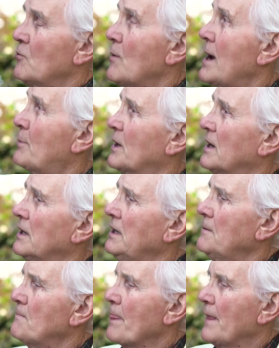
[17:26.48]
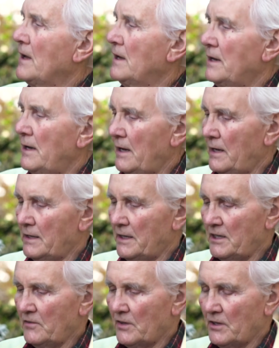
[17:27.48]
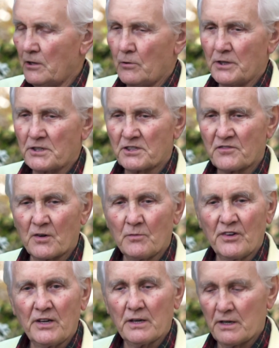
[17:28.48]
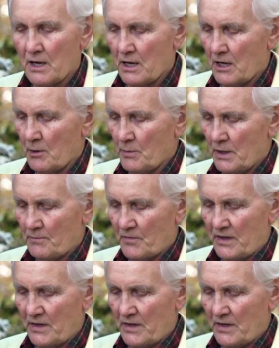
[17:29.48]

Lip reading: rapidly. And even though it's from Vietnam,